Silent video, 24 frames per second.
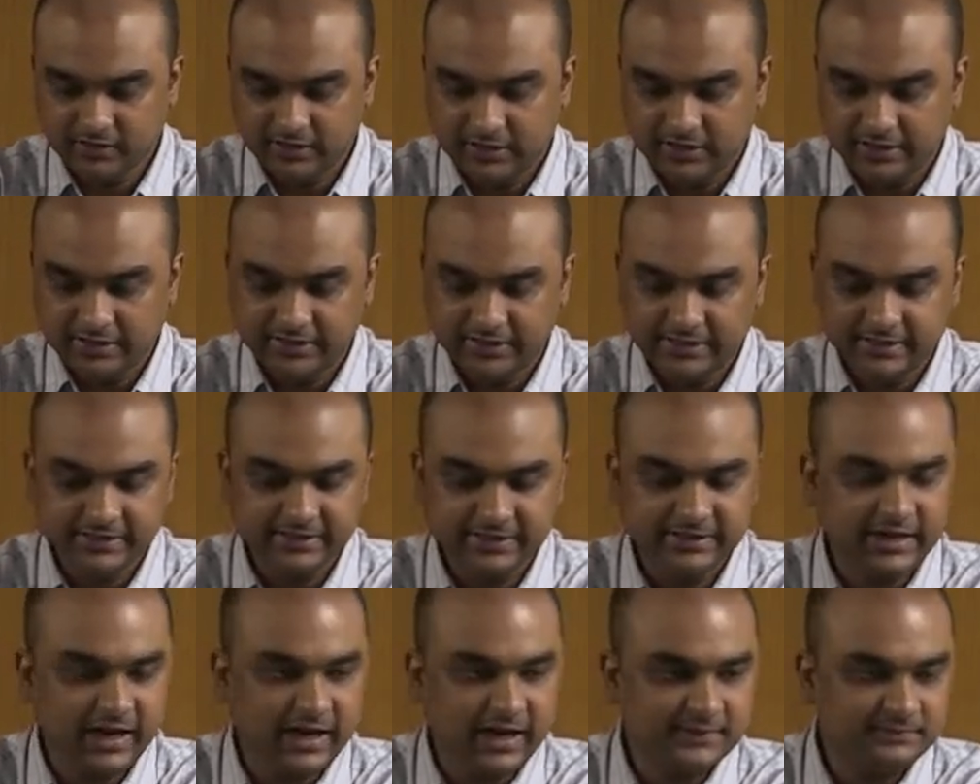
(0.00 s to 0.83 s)

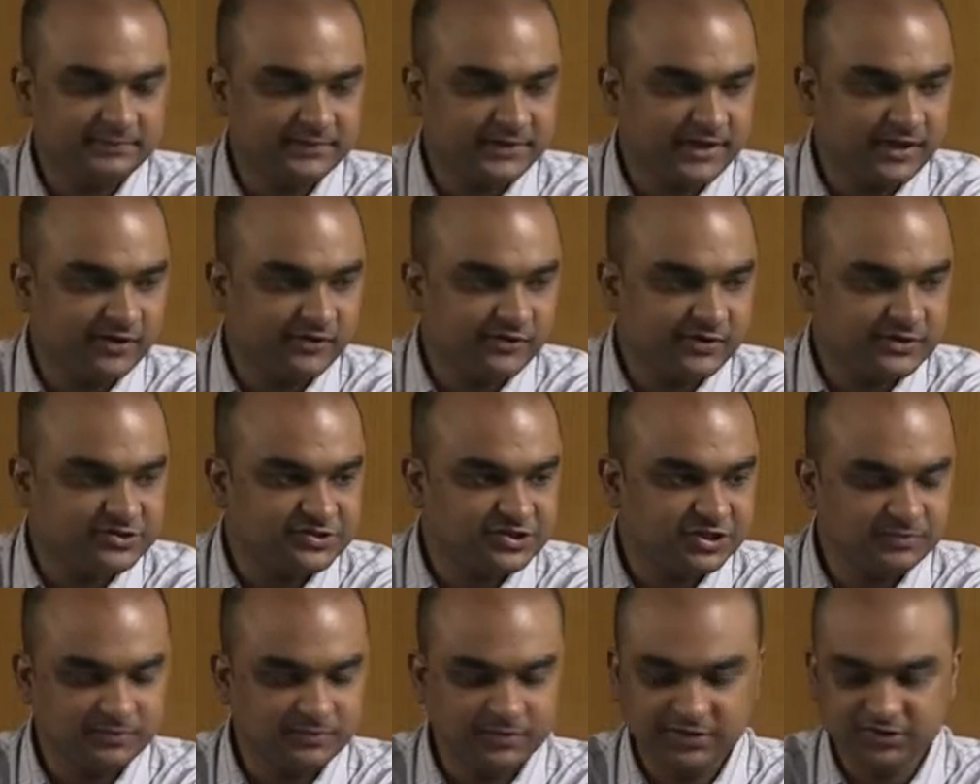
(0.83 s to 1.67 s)
Indian IPR
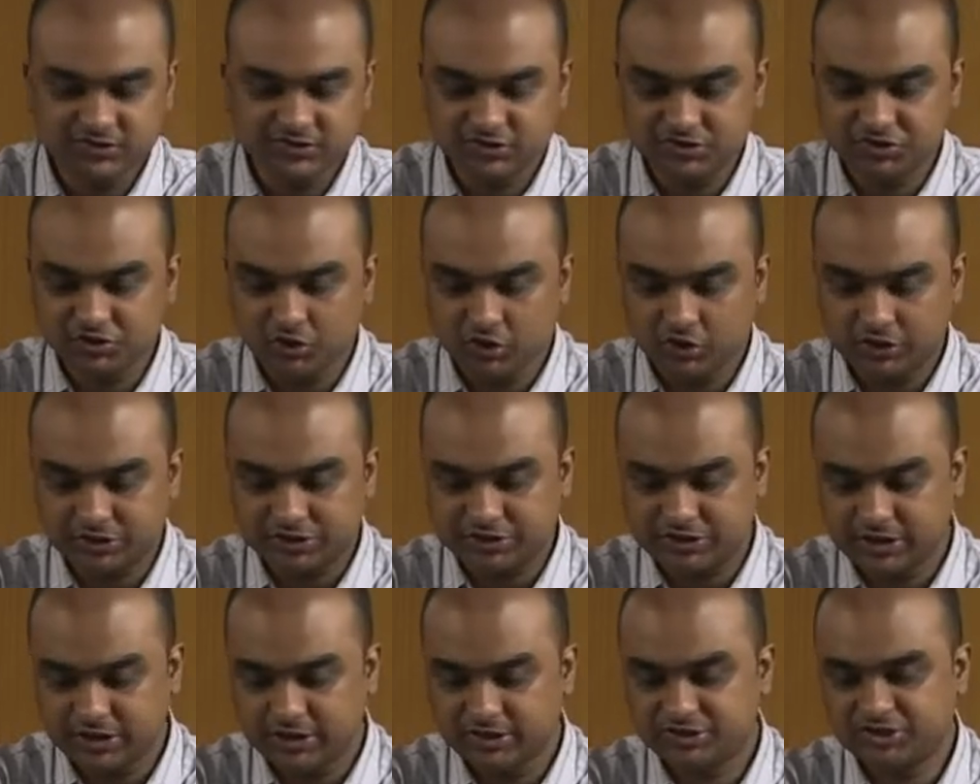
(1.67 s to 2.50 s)
regime is not
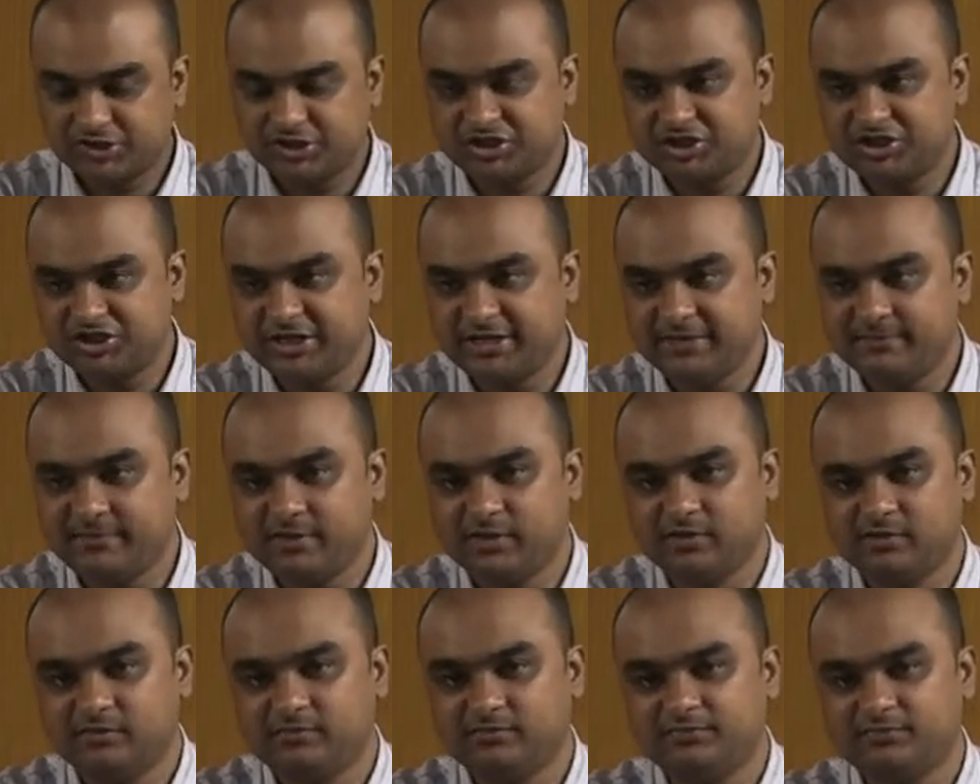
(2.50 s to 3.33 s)

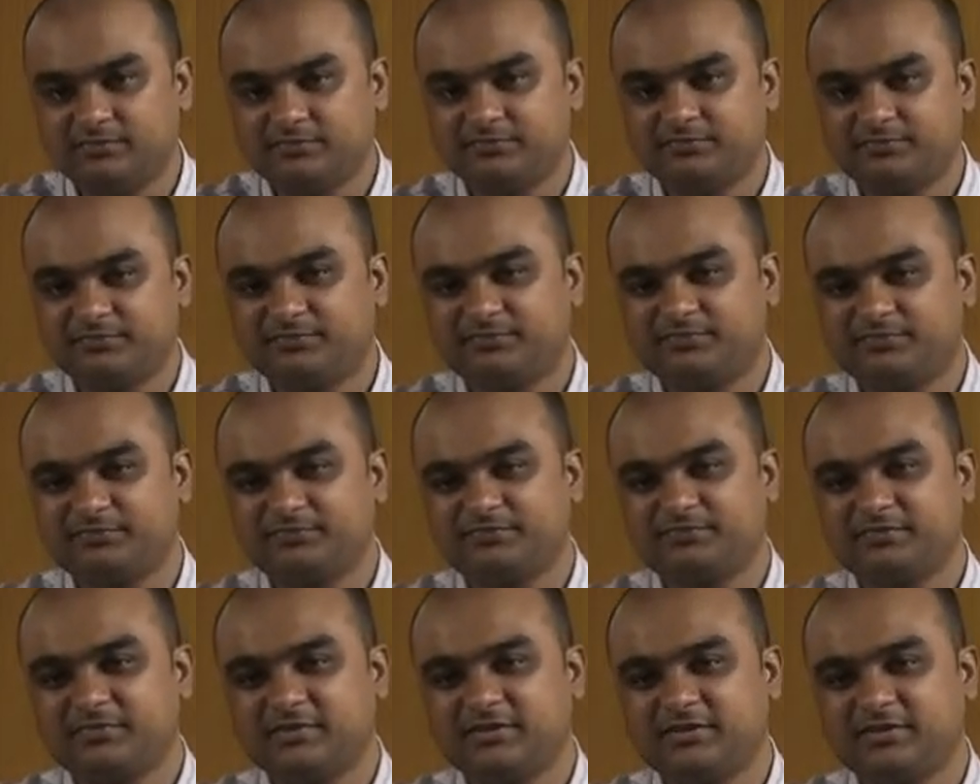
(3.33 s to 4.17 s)
stable.
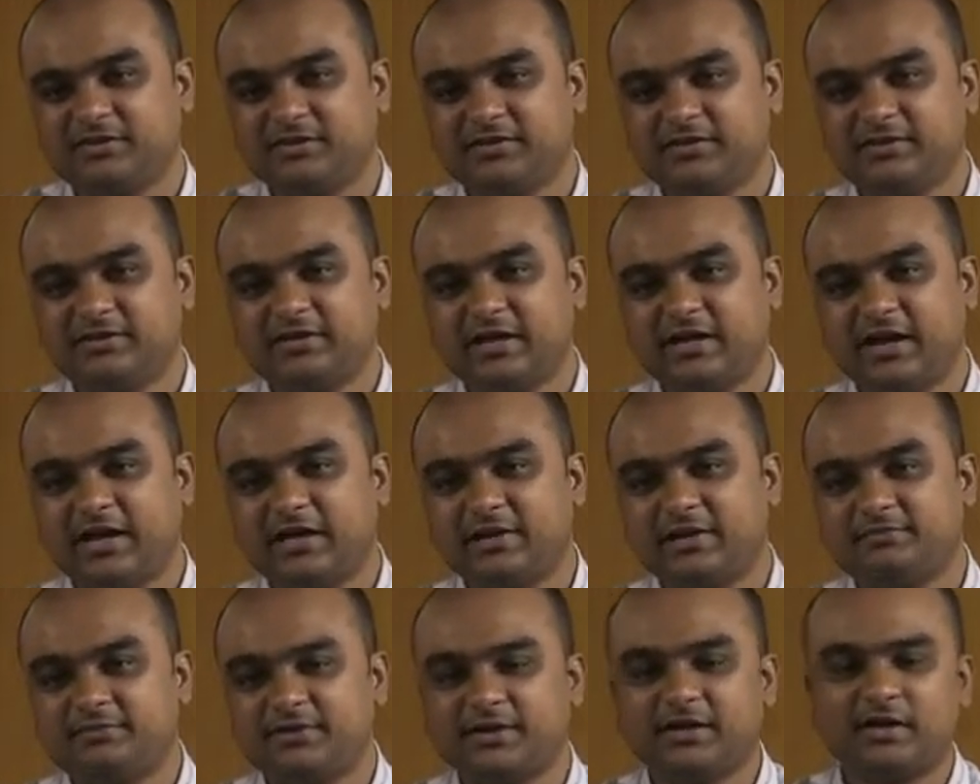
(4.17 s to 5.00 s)
Indian
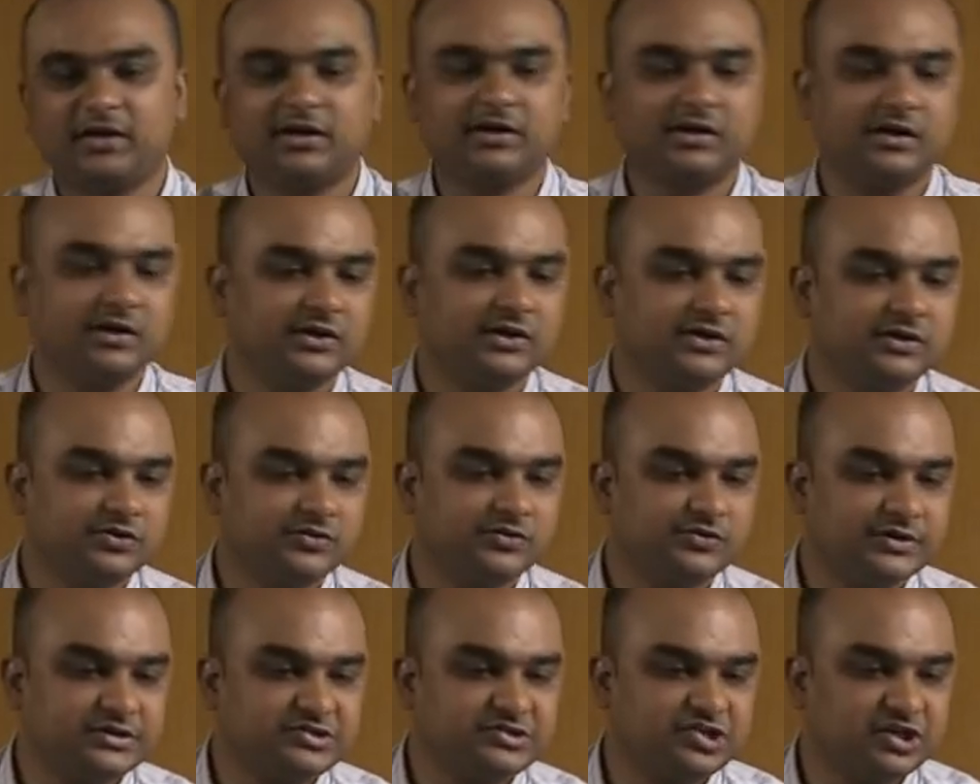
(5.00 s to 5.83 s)
IPR
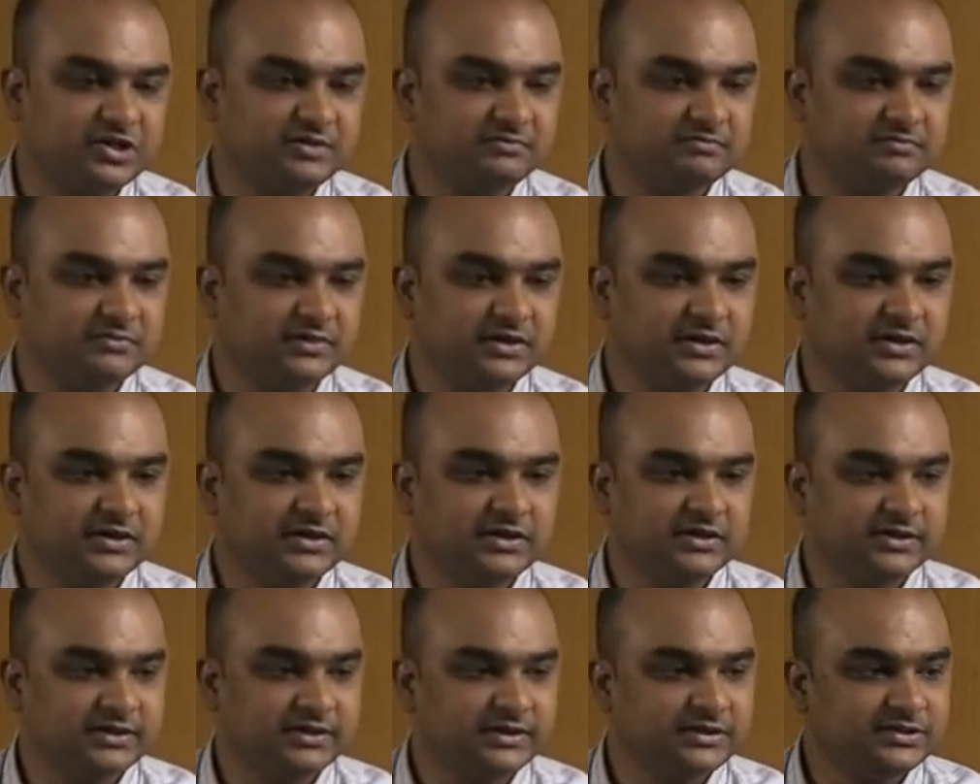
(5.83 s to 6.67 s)
regime
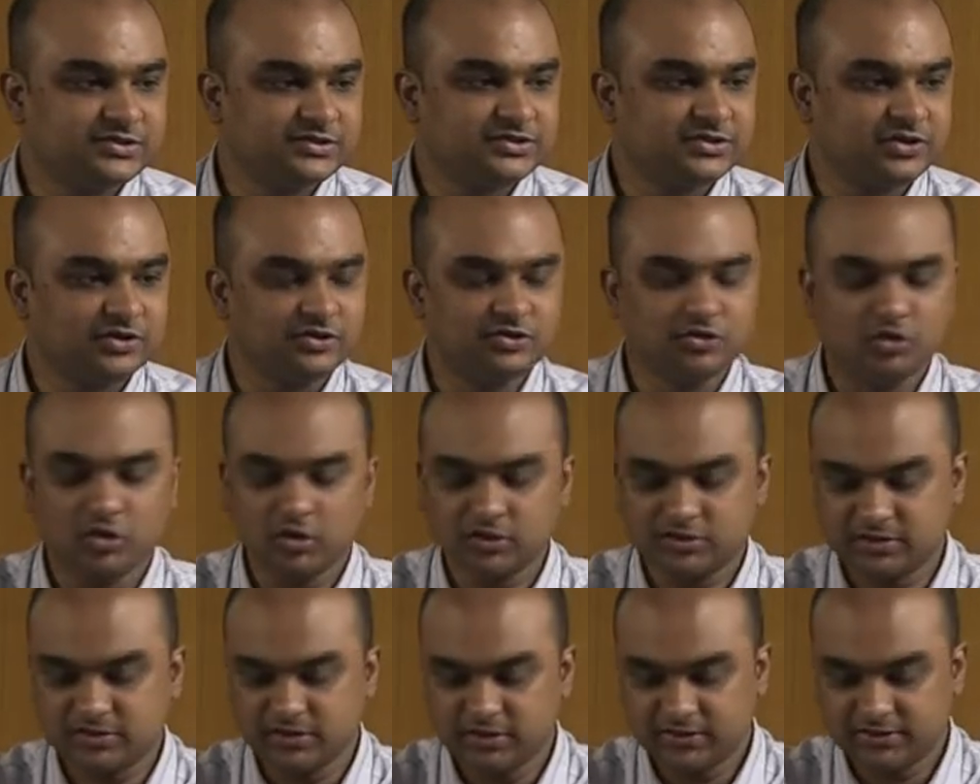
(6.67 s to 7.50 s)
is
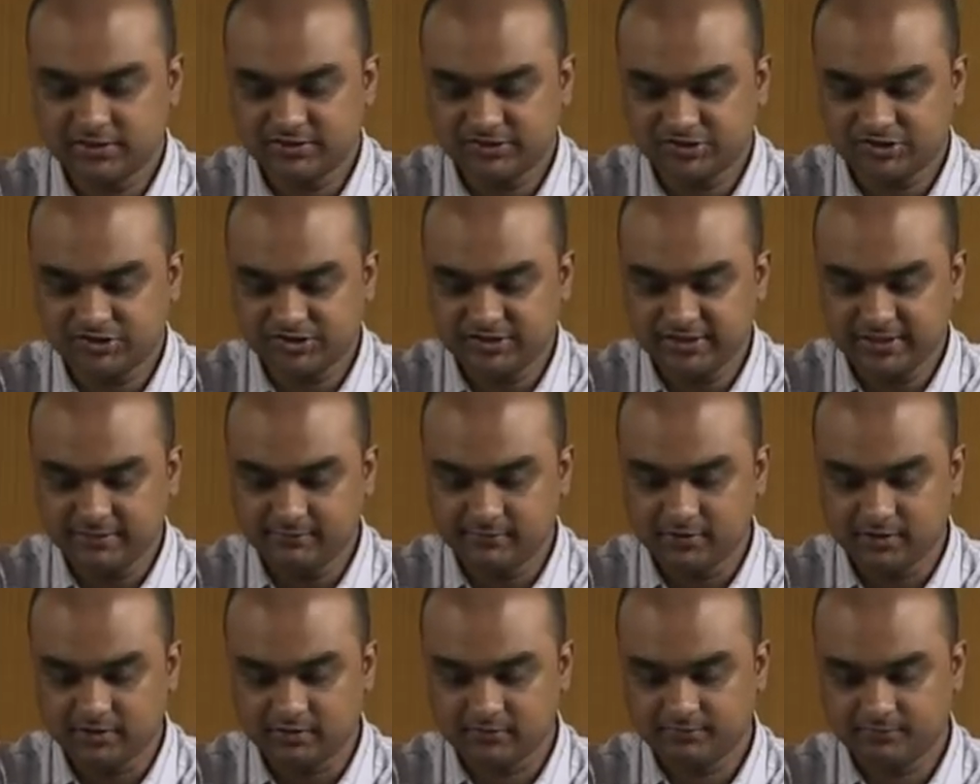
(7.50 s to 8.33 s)
not
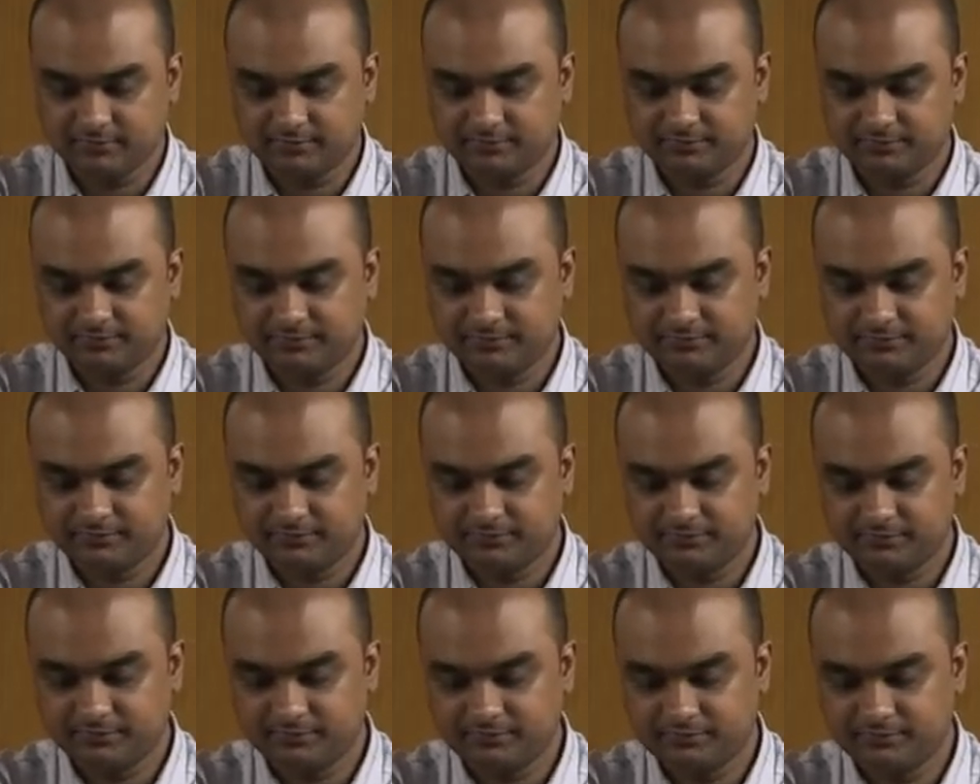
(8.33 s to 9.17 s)
stable,
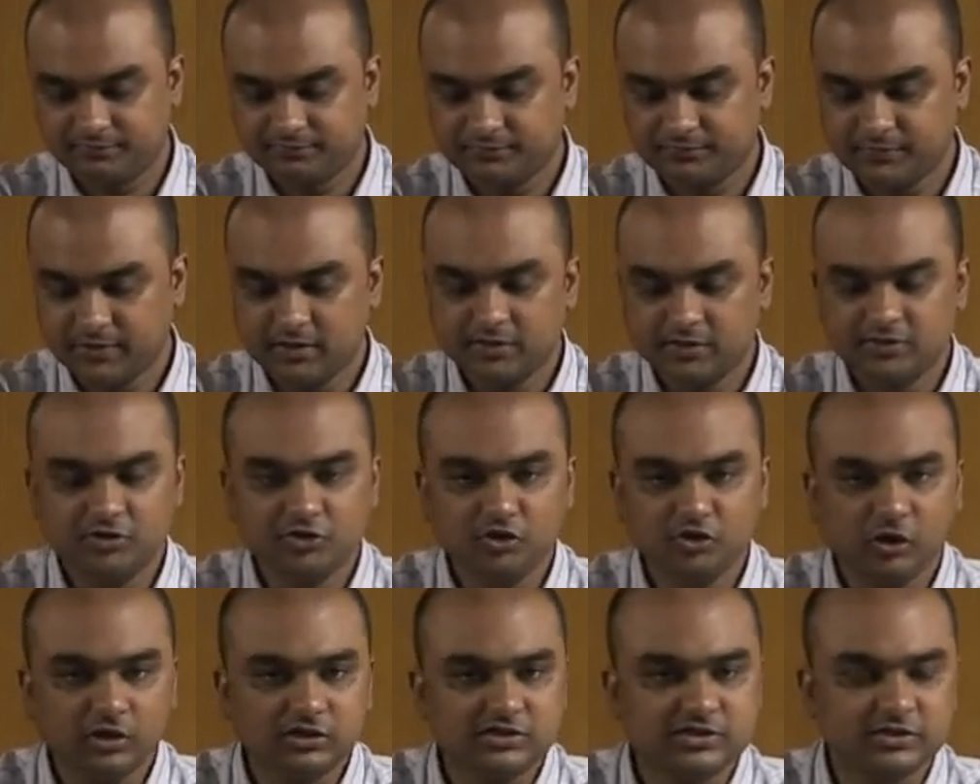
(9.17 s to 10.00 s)

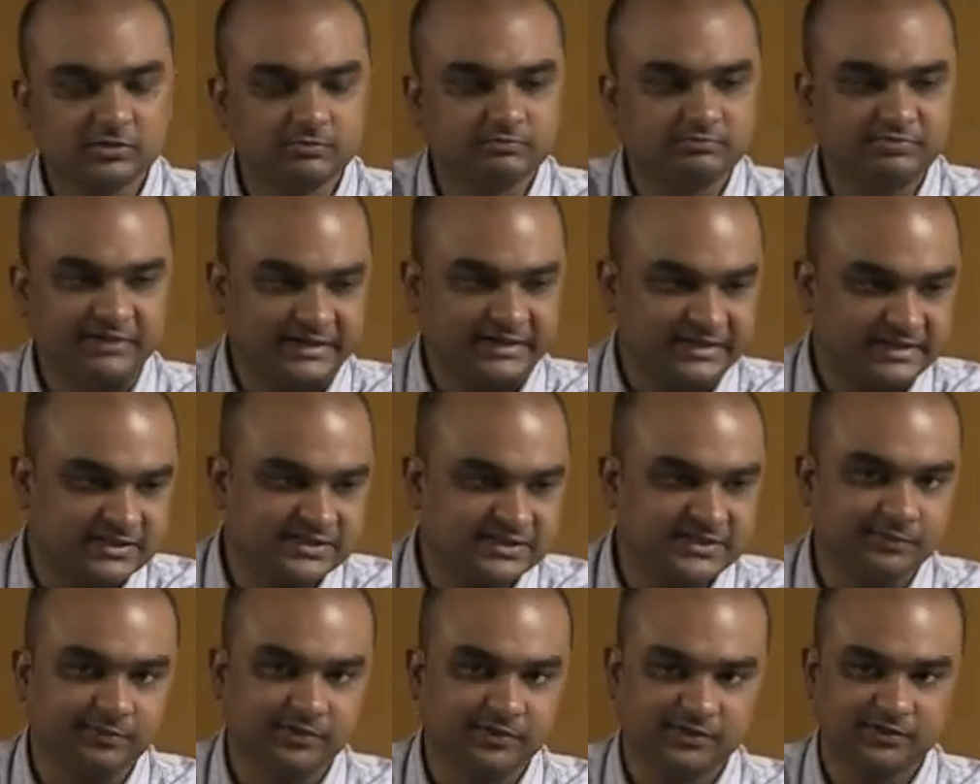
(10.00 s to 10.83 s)
not
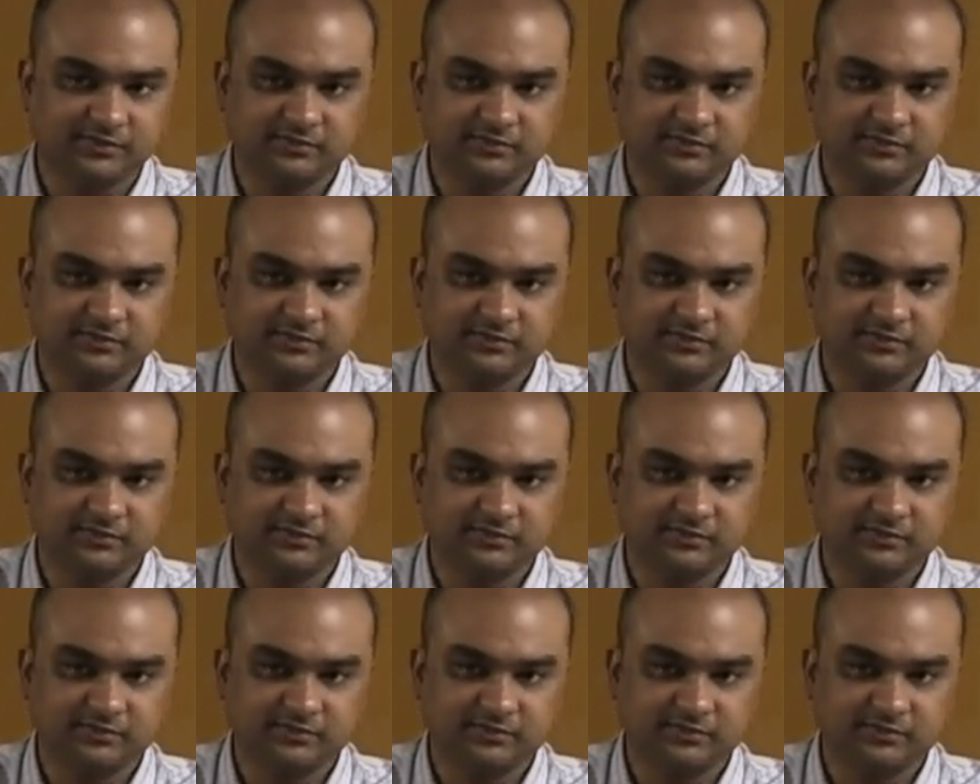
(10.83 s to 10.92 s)
predictable,